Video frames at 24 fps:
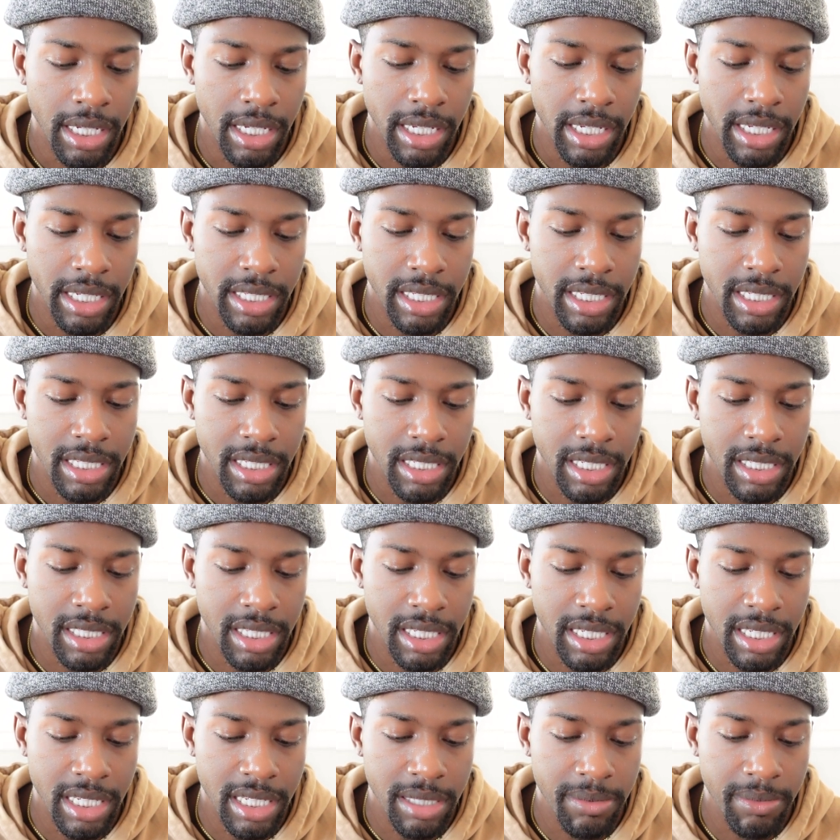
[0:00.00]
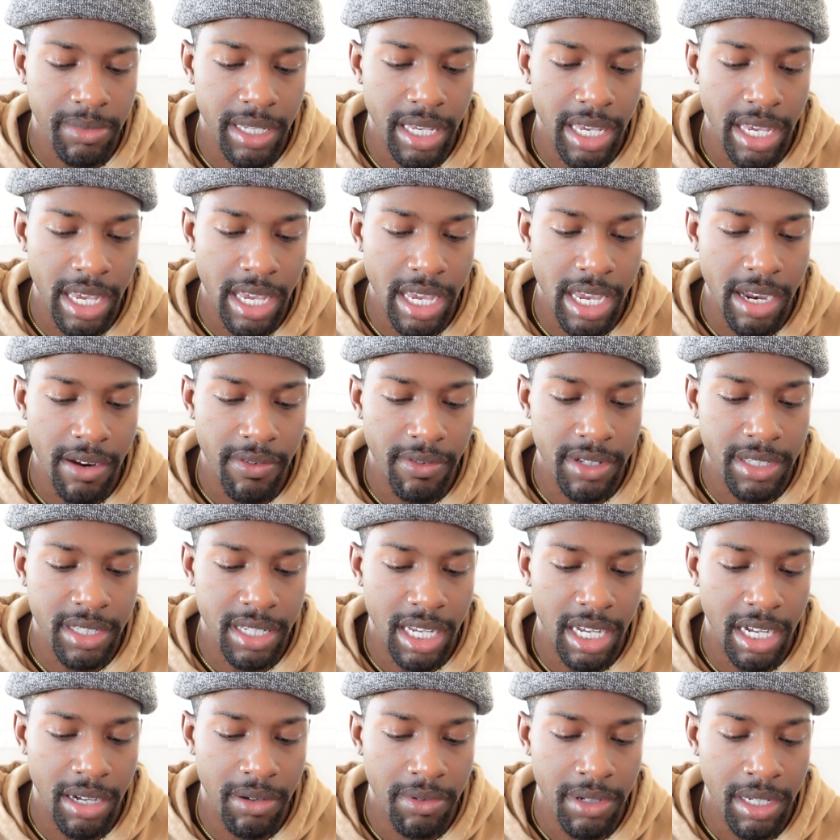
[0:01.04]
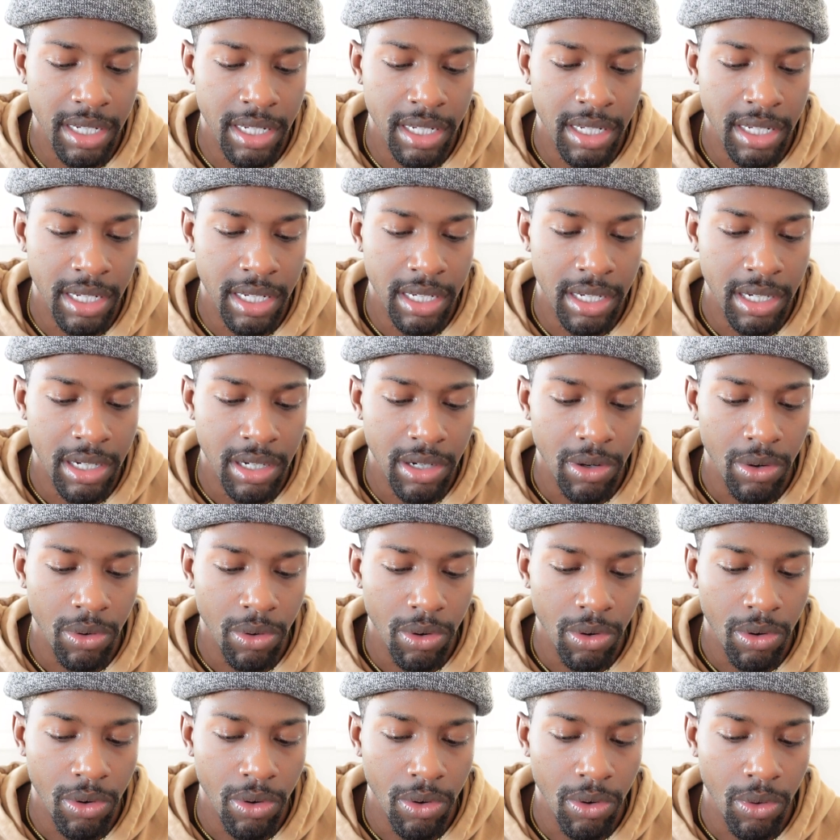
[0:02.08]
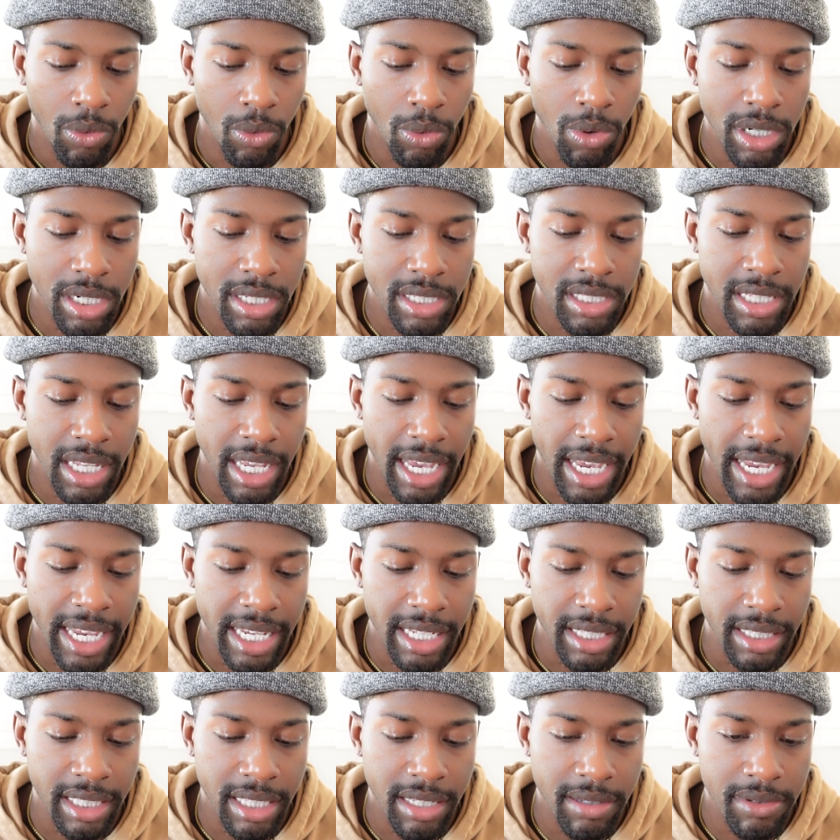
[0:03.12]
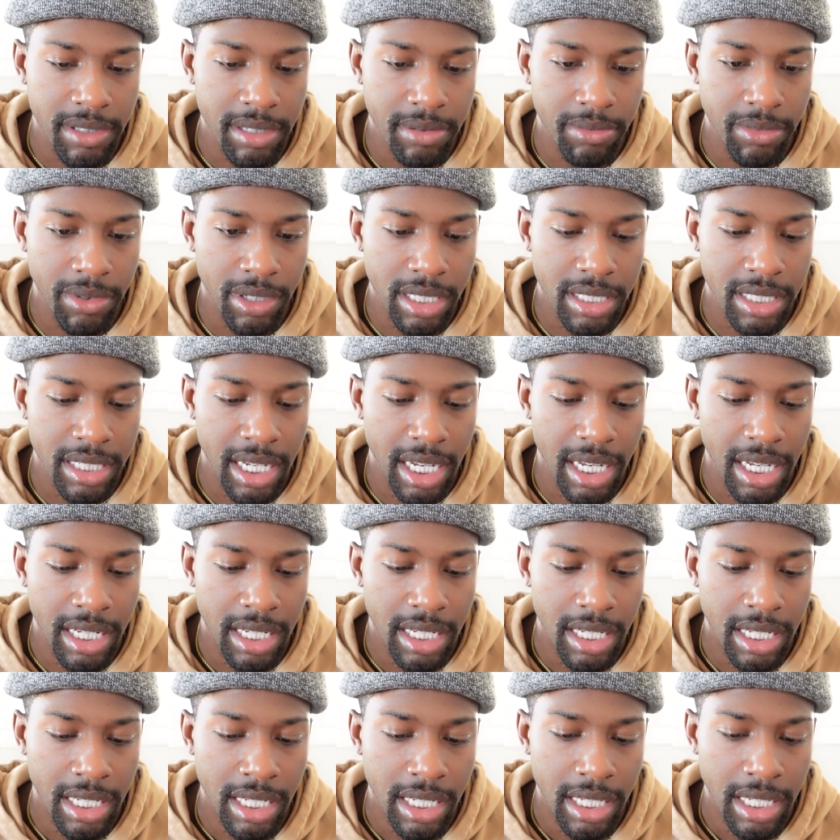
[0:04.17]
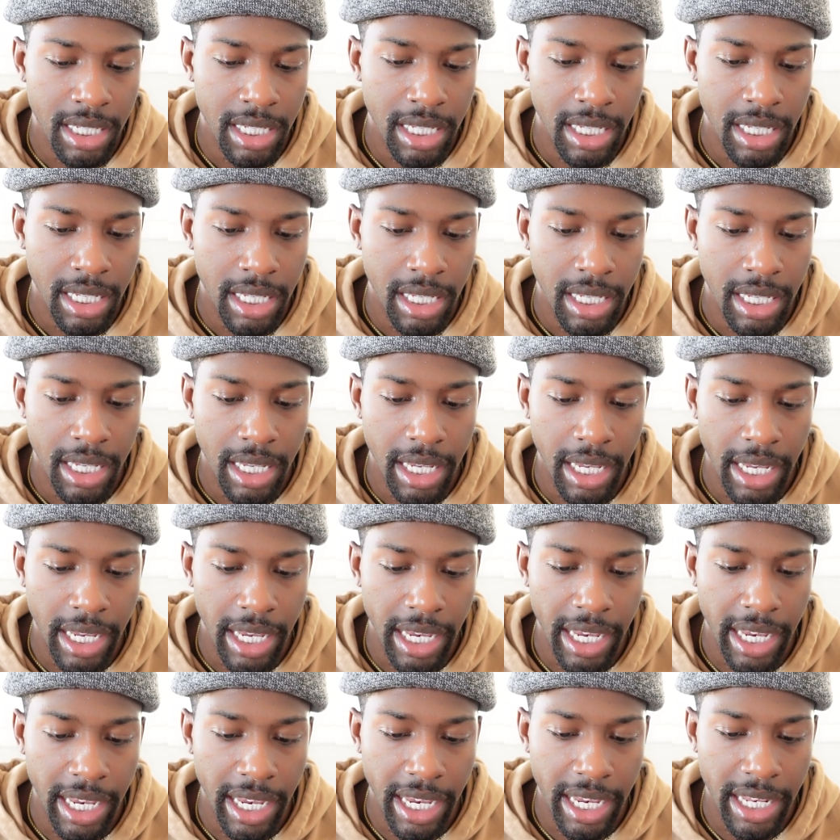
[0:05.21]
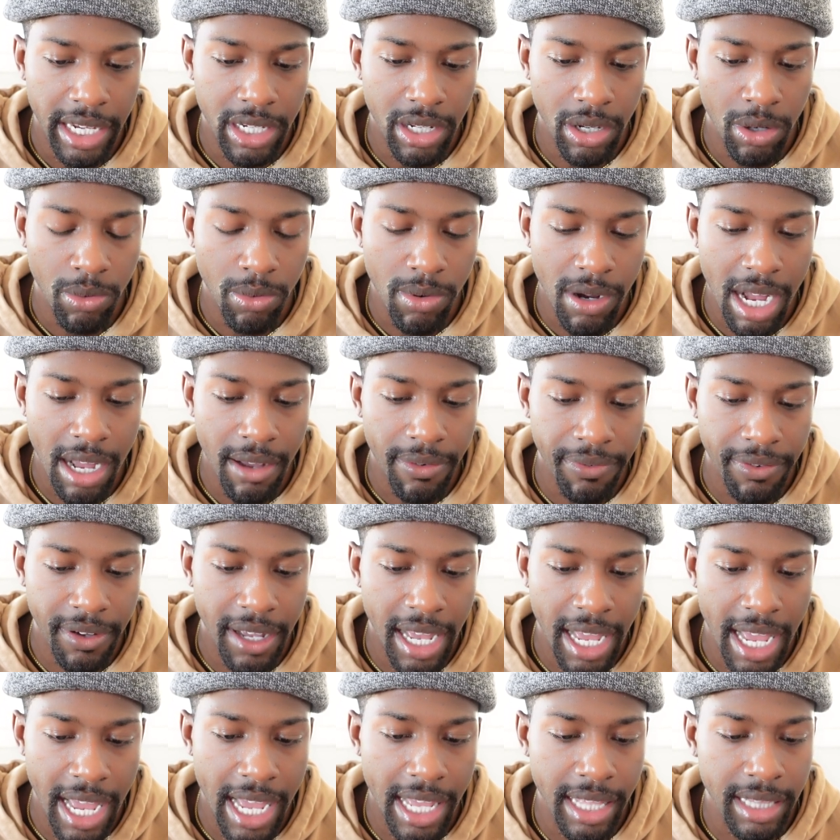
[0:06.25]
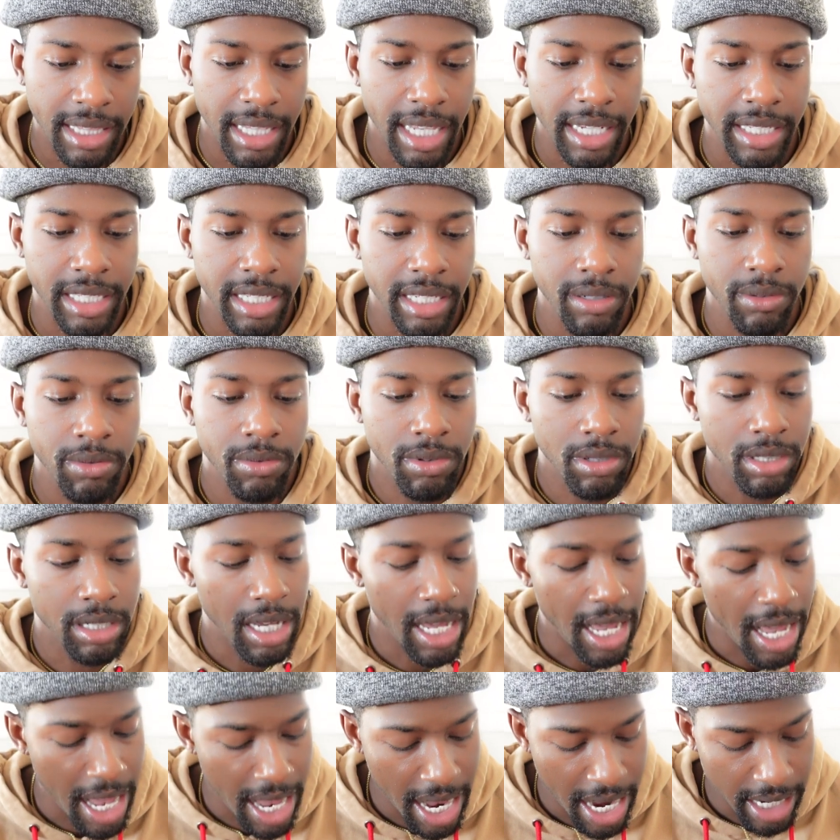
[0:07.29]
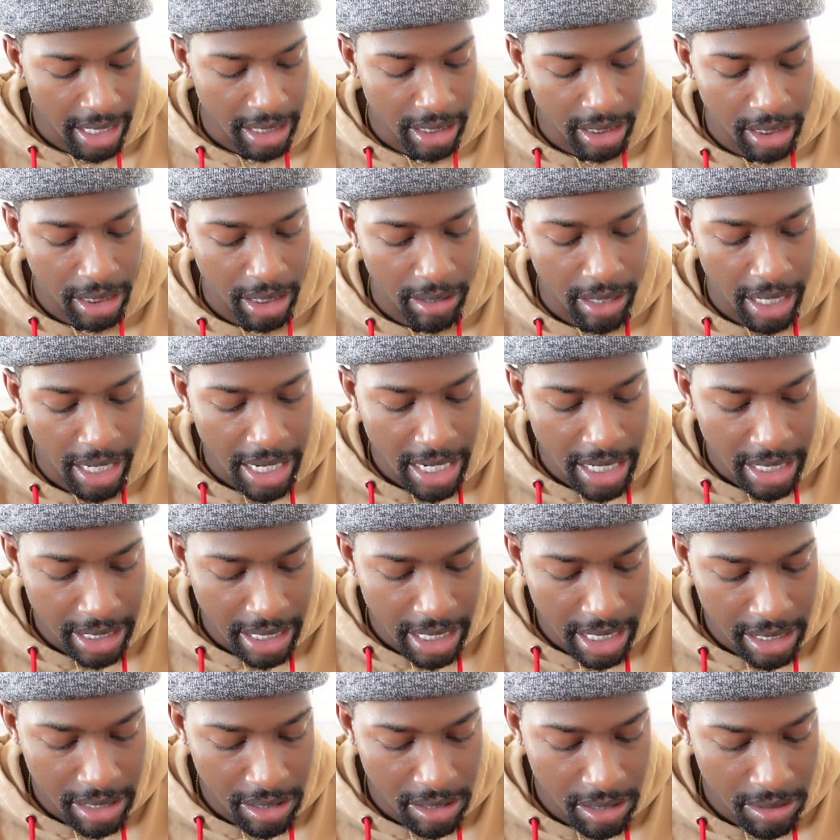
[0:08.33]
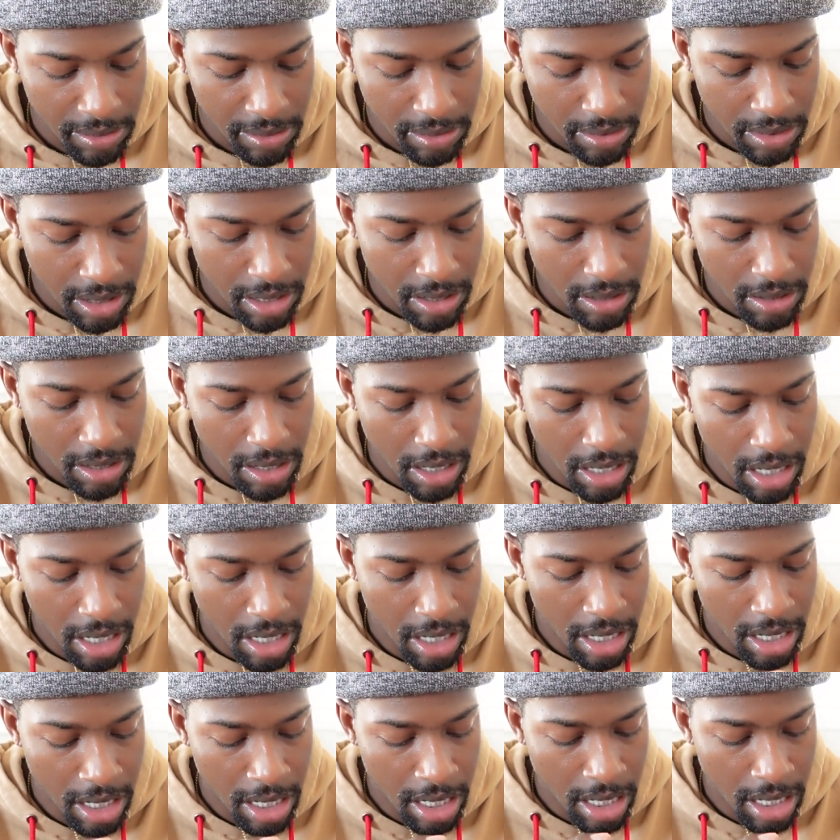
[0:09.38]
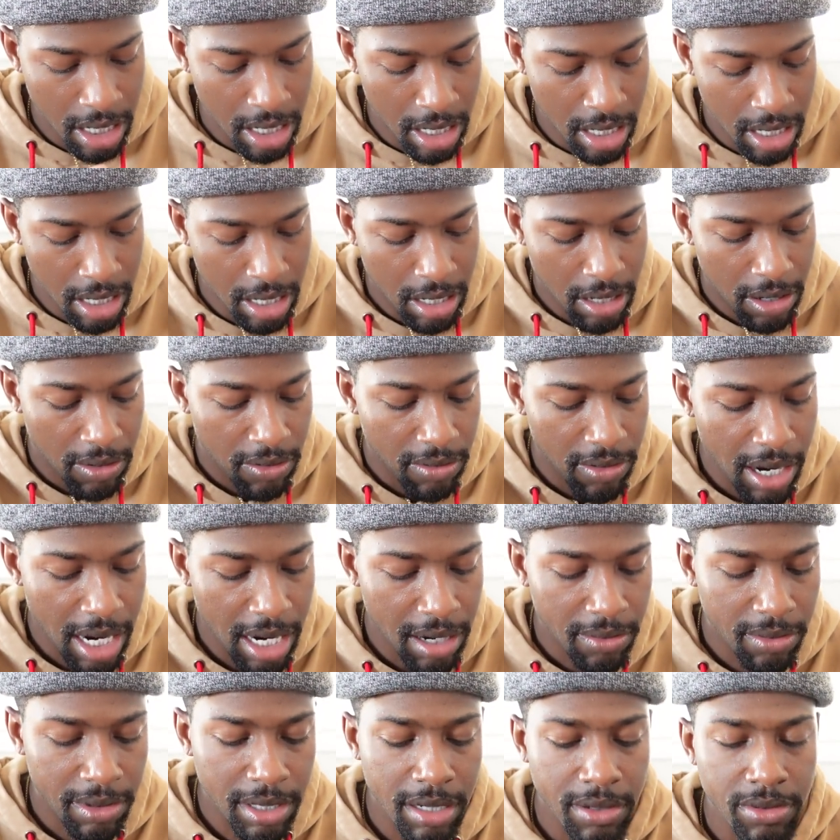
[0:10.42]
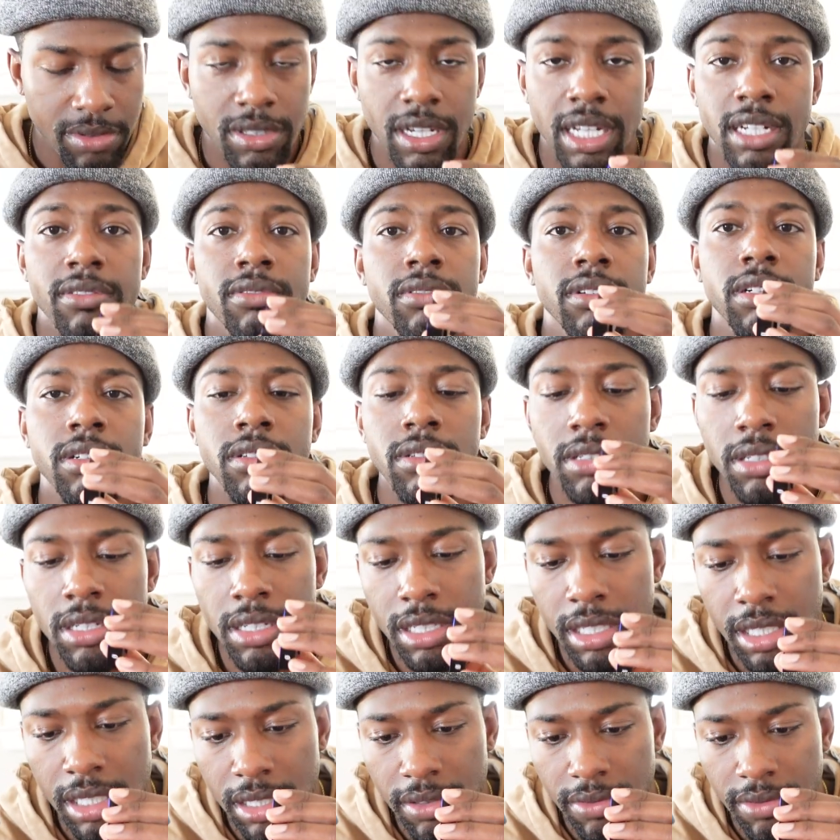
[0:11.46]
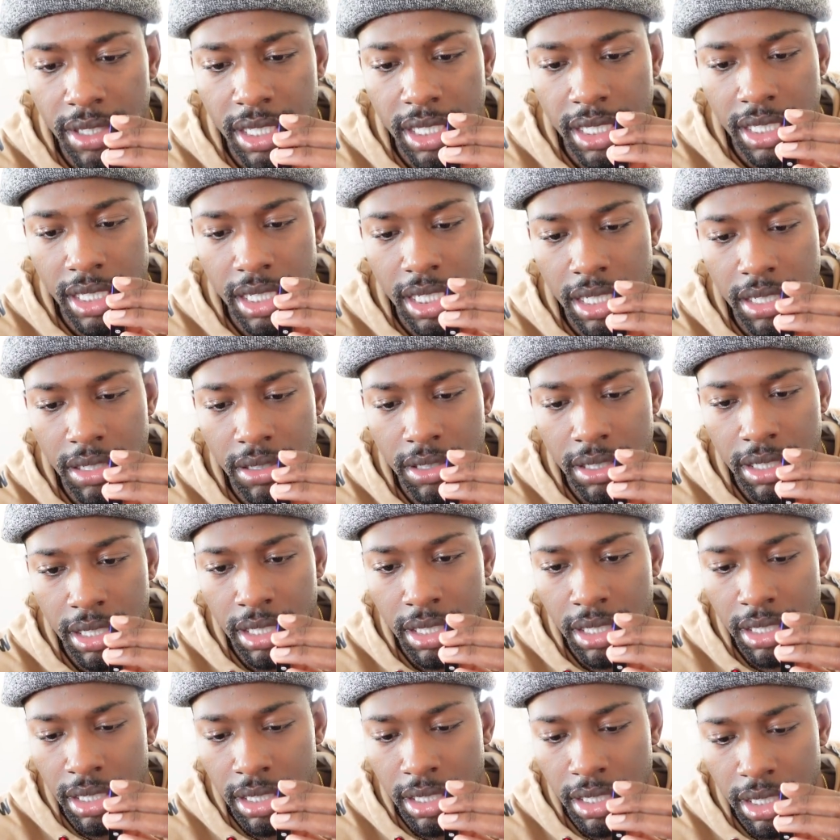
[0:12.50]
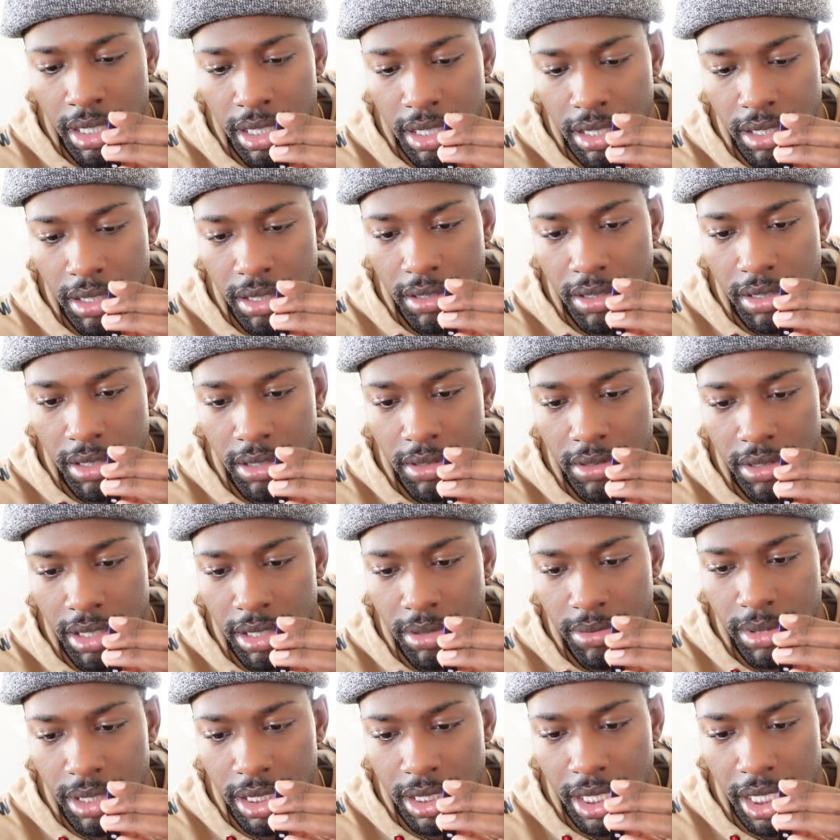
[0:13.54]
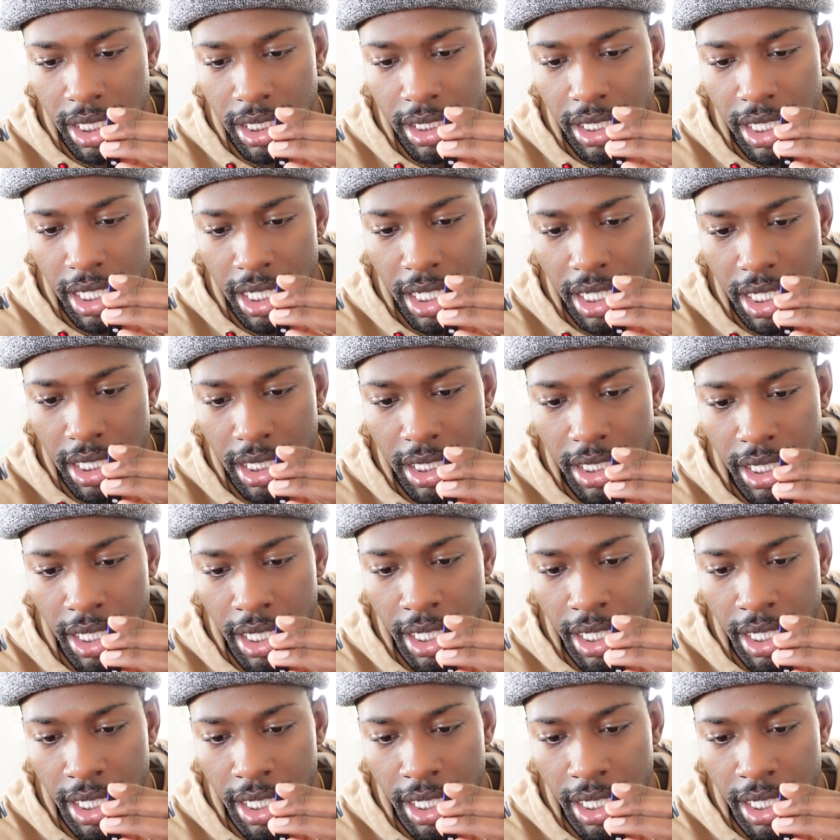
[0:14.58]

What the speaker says: It gets me every time. What is the 8 limbs of Muay Thai? And the Wi-Fi act like it wanna act up. Ain't that something else? Right when I'm trying to record this video, you gonna do me like that?